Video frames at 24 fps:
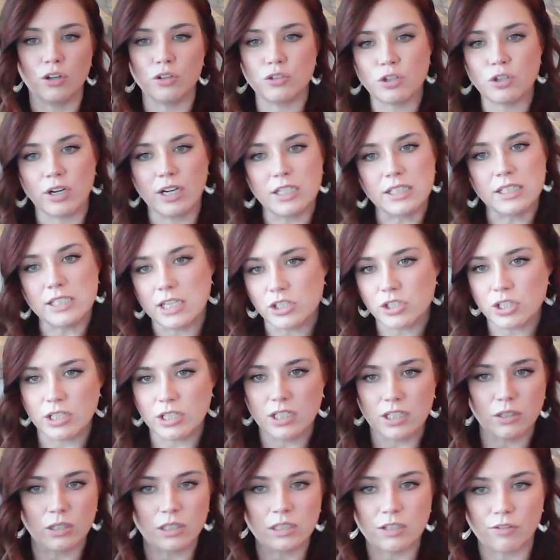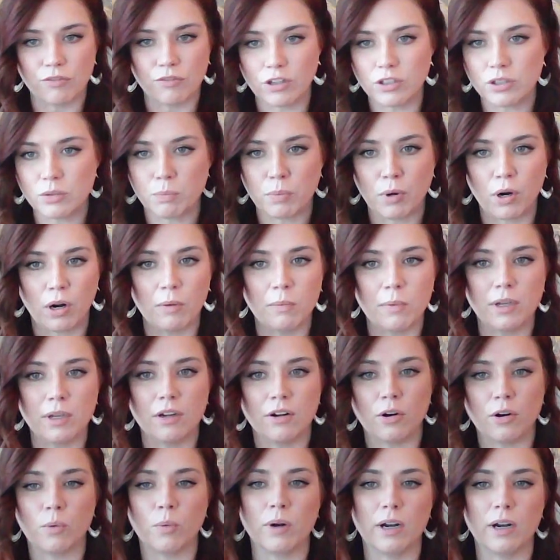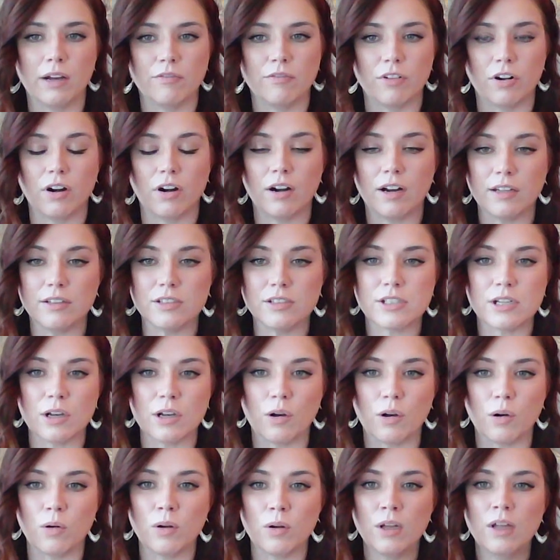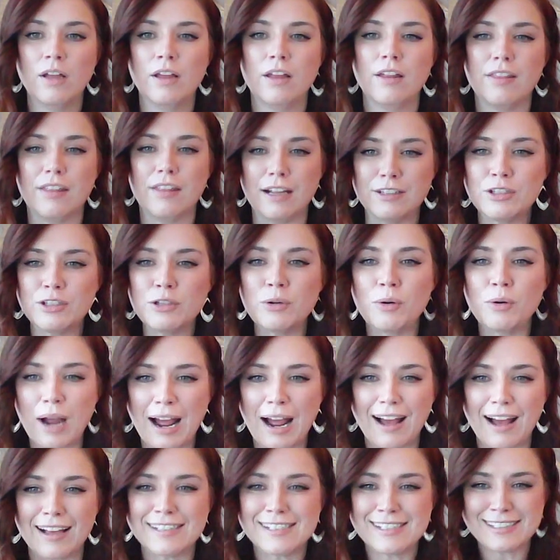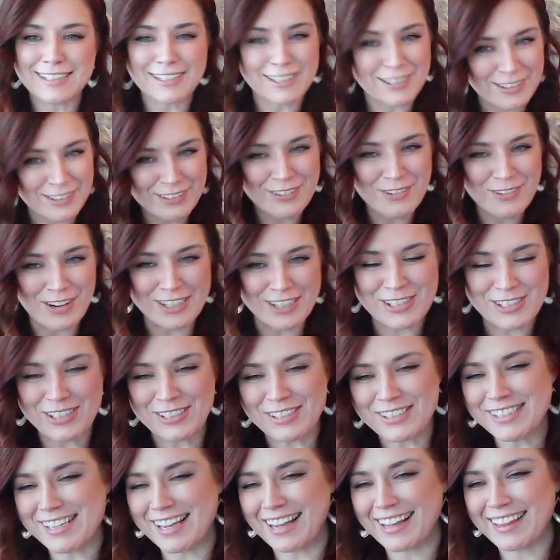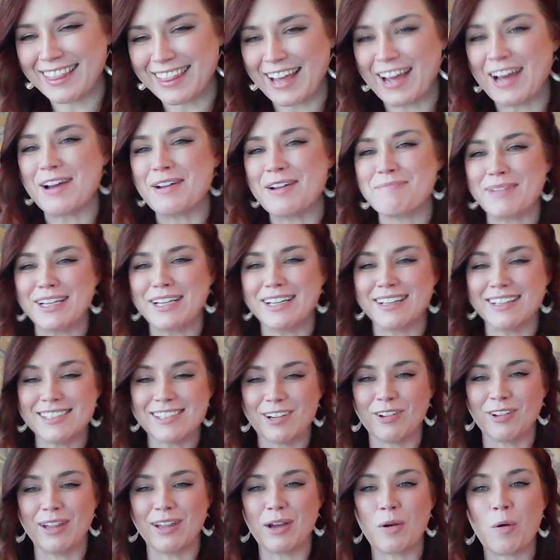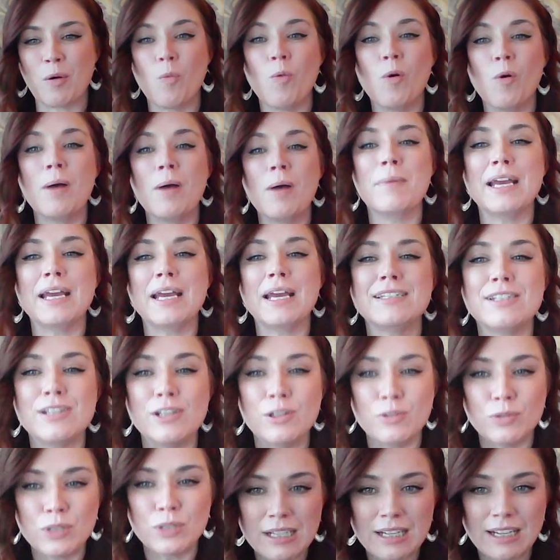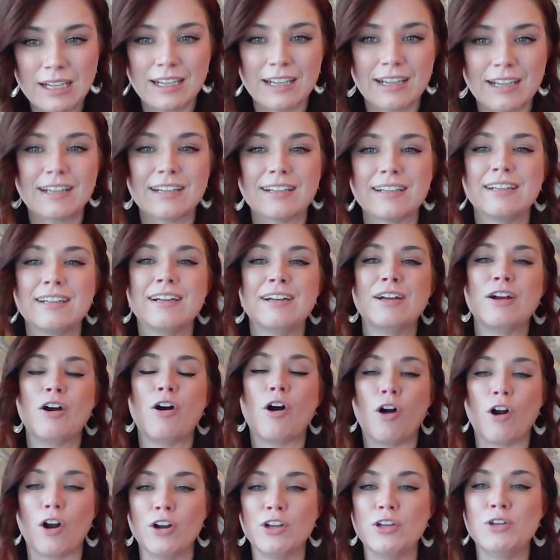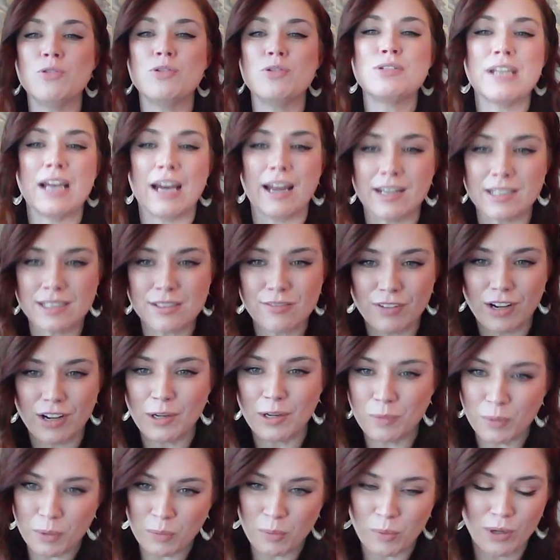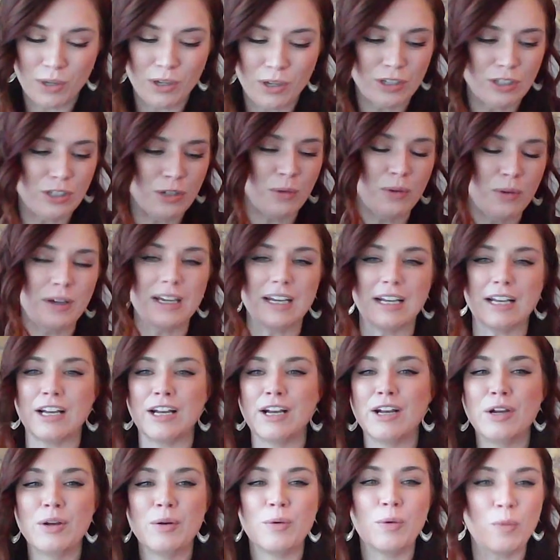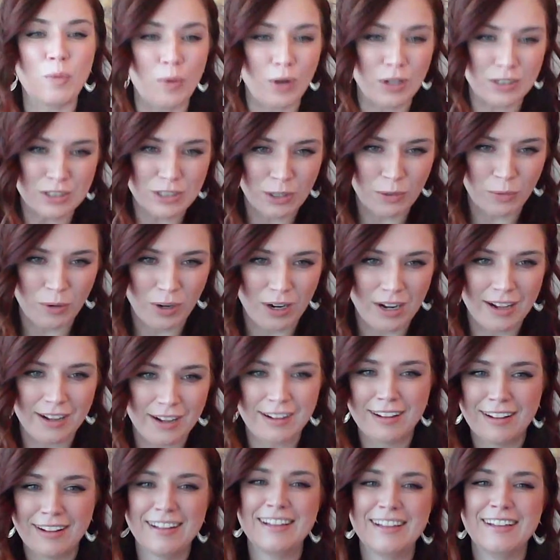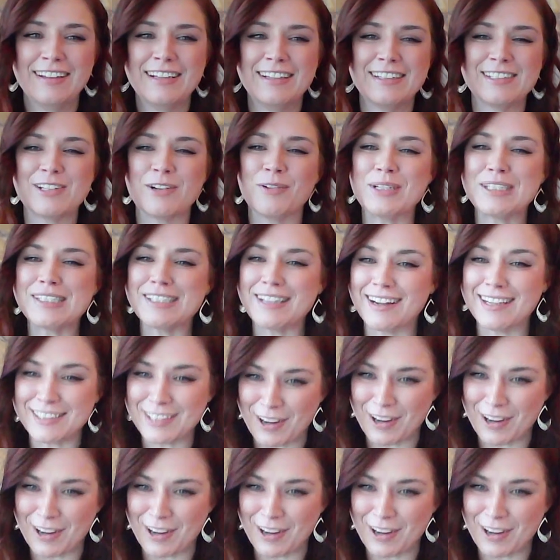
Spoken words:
transition to a different department or whatever? And so they do ask questions like that because they're like, what makes you tick? Are you satisfied with what you're doing? What's your why? So it's not